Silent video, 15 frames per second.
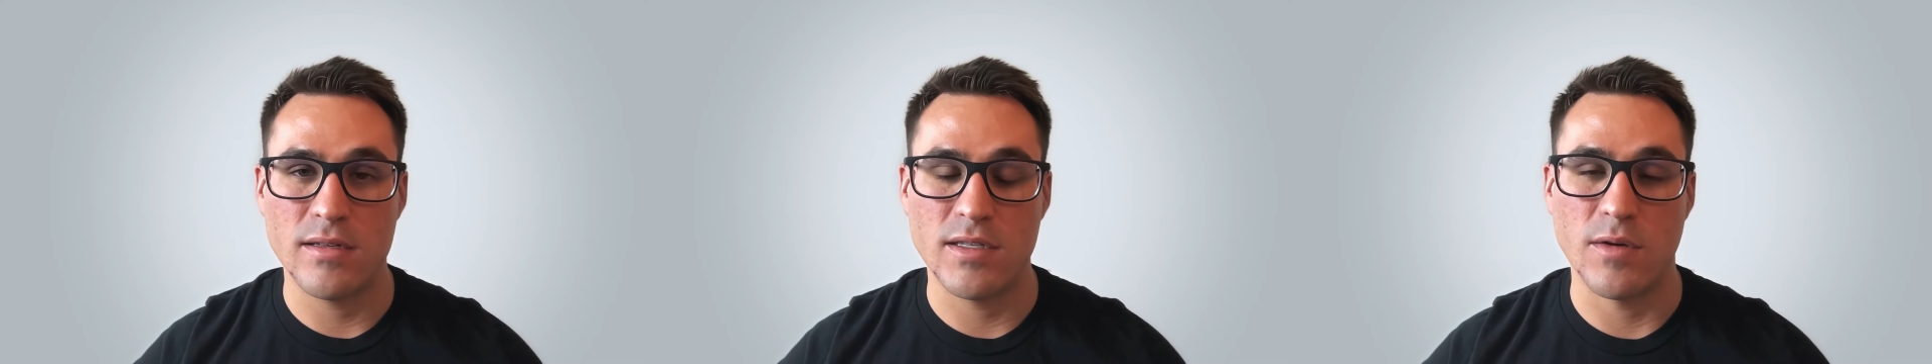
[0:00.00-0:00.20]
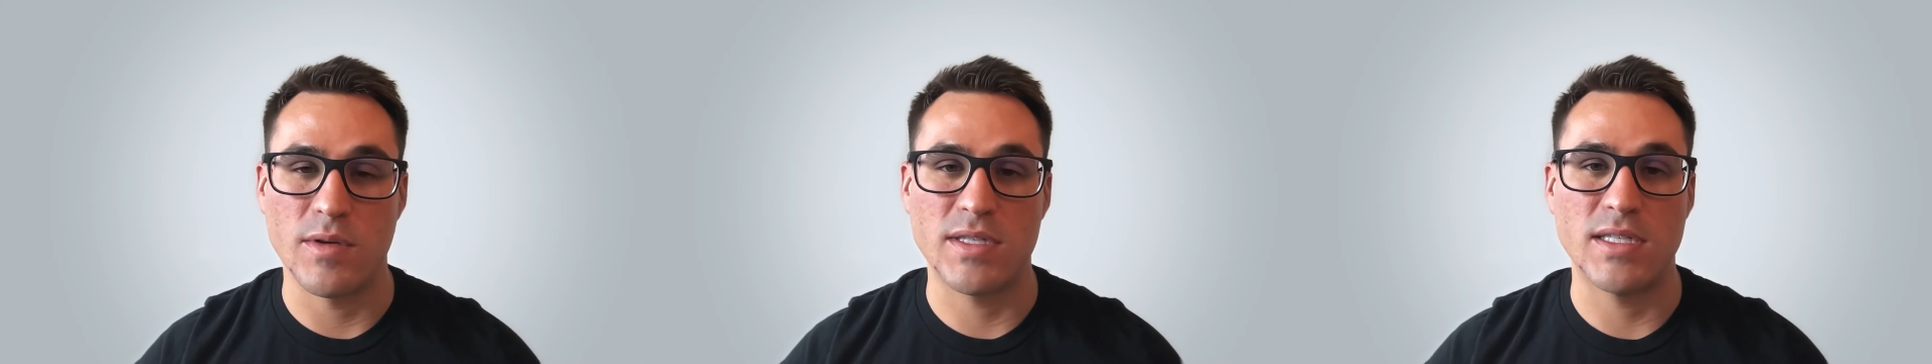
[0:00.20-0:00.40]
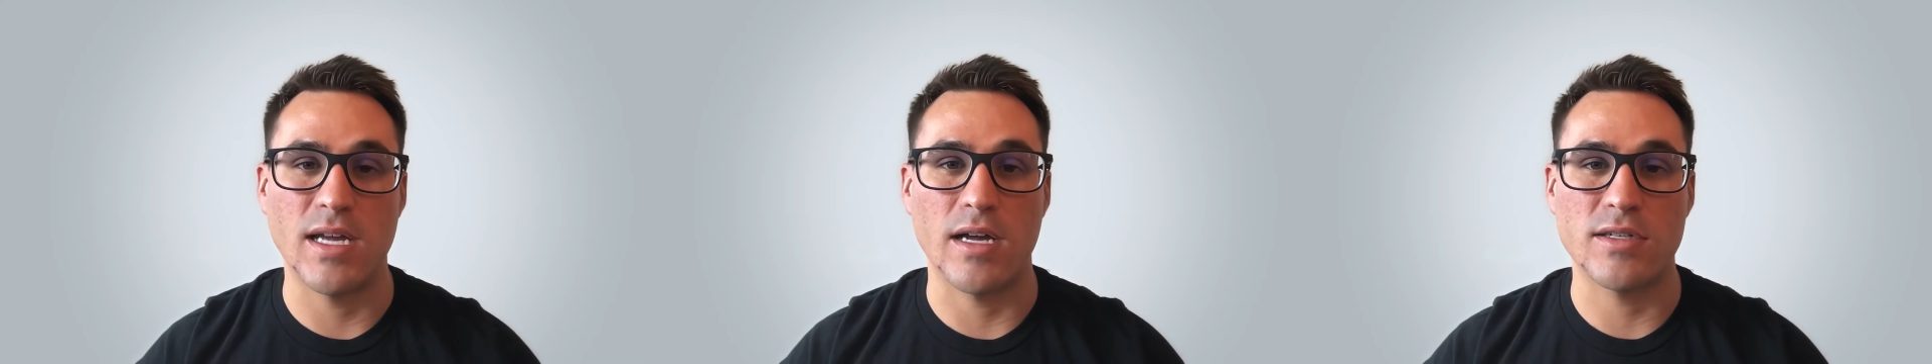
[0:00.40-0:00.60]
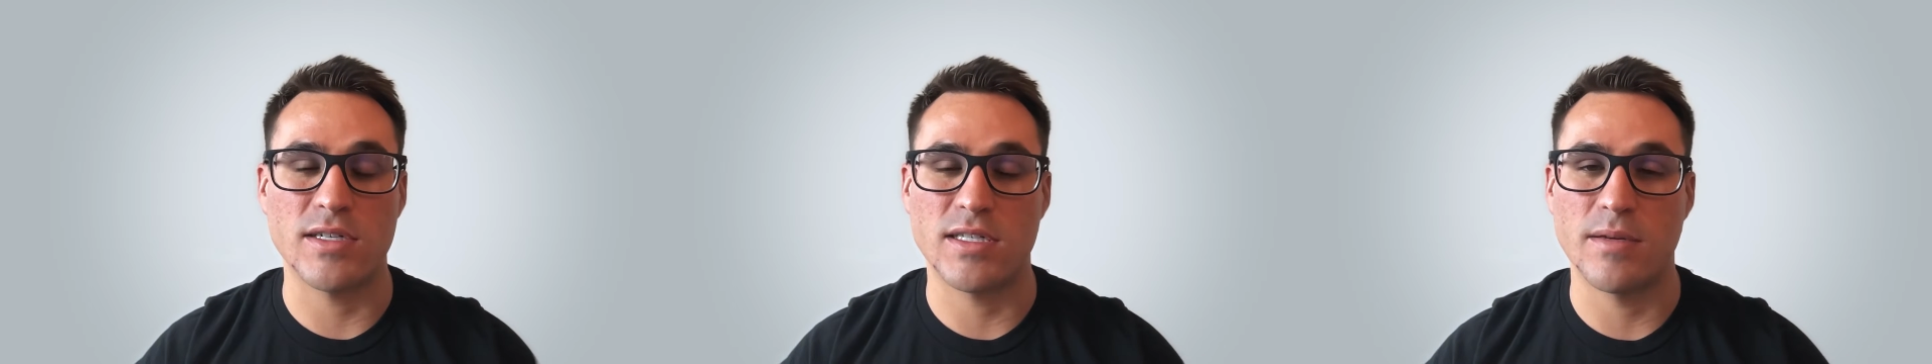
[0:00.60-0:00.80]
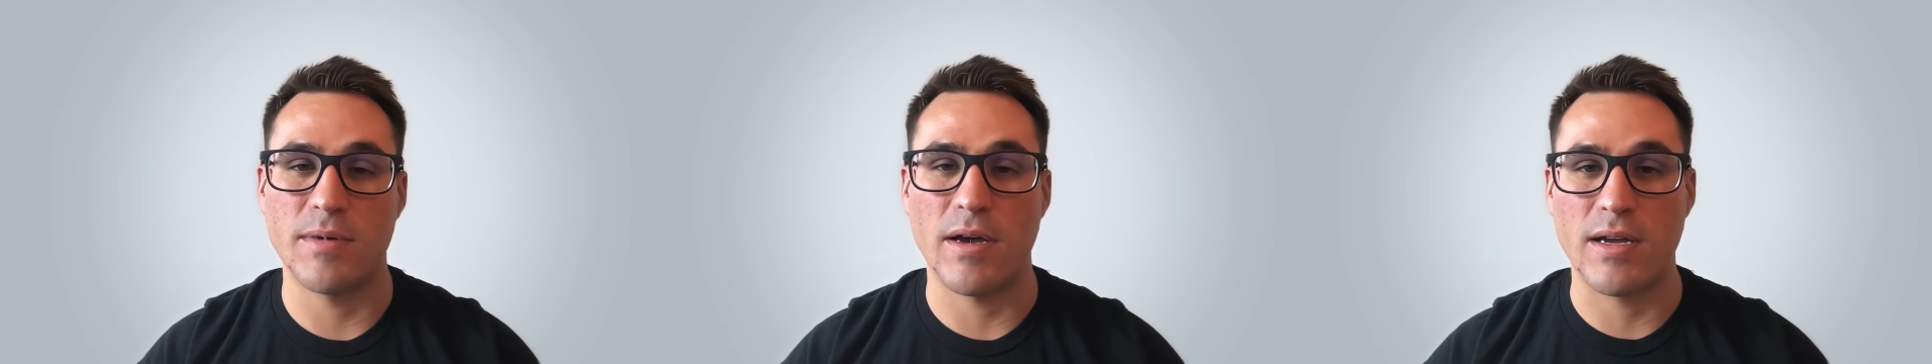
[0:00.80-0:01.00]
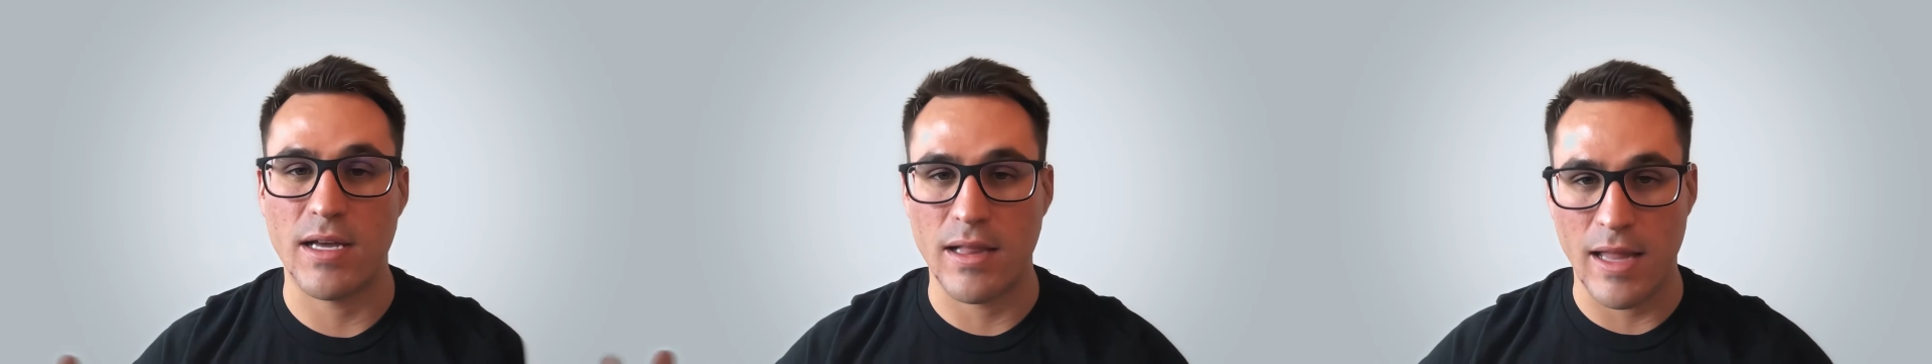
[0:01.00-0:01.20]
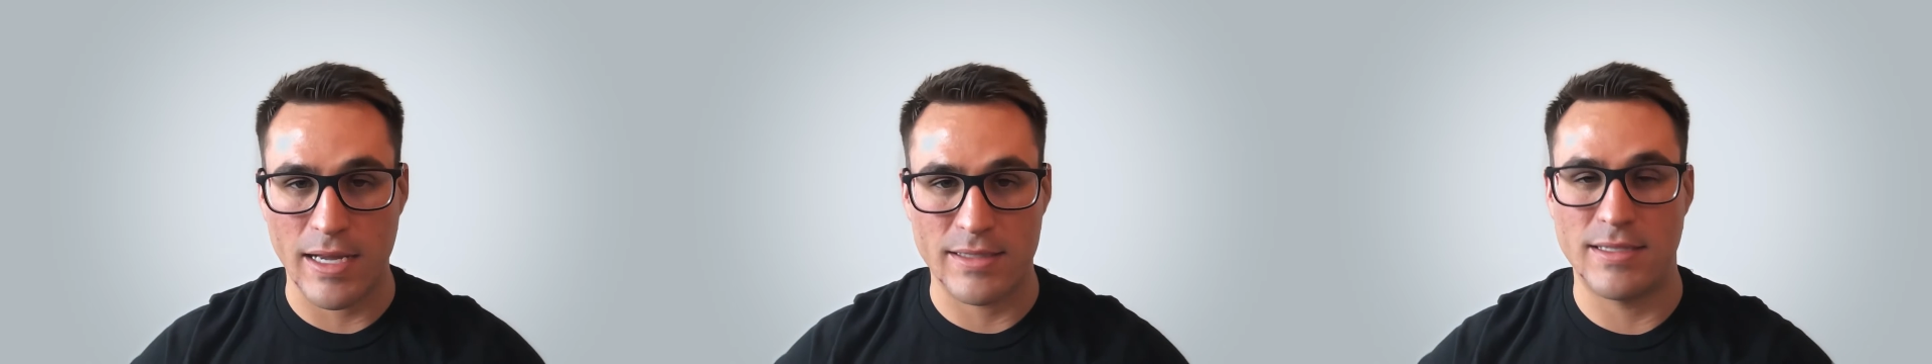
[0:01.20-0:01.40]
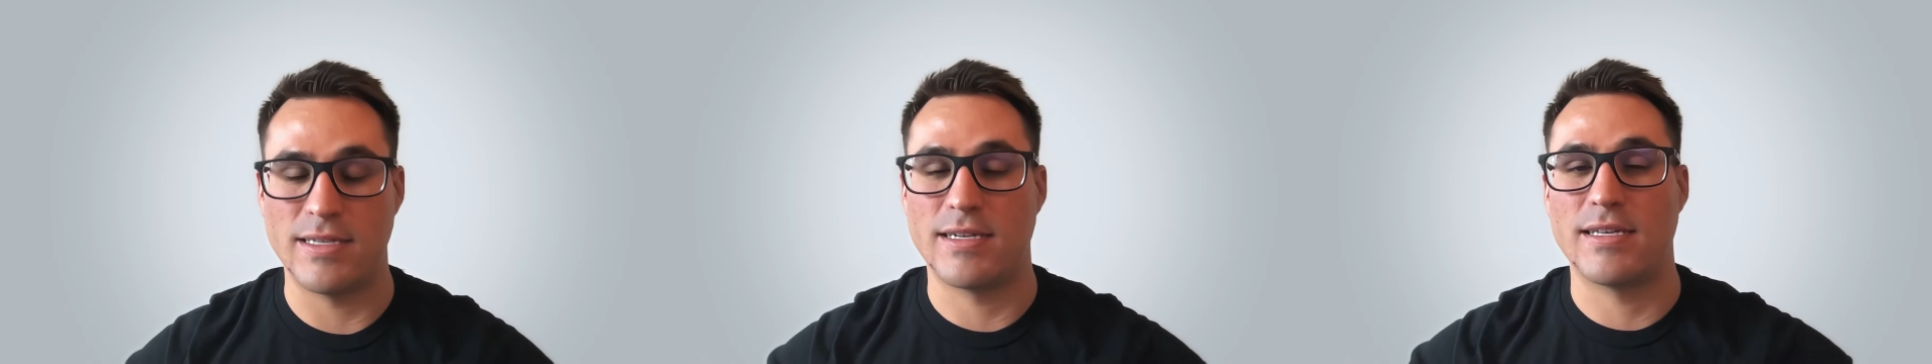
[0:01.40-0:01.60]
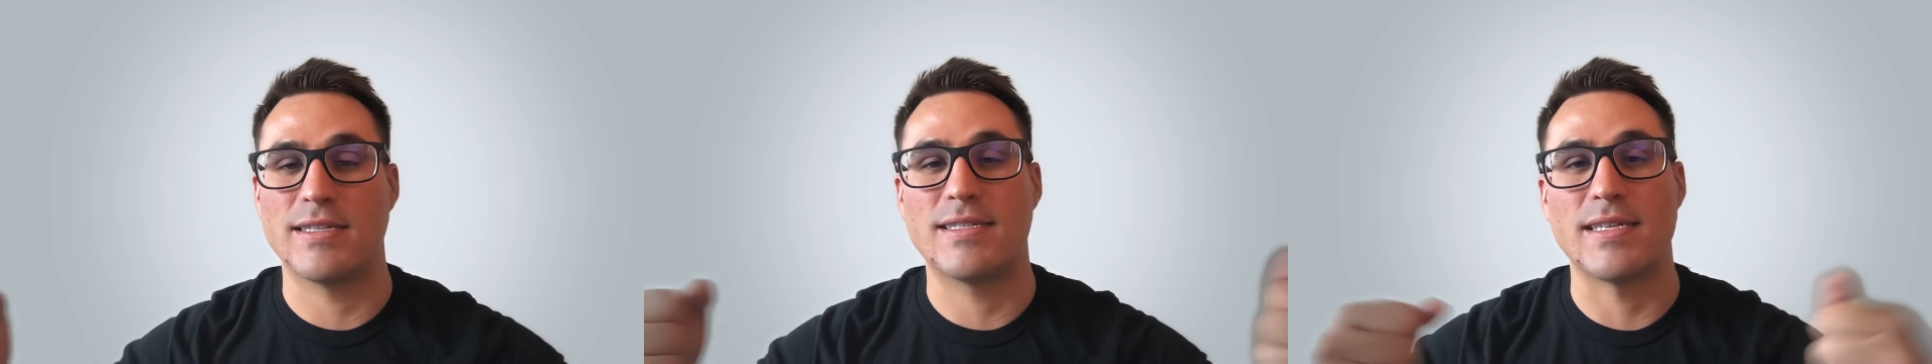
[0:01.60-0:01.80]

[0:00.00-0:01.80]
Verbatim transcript: So it's not just about collecting and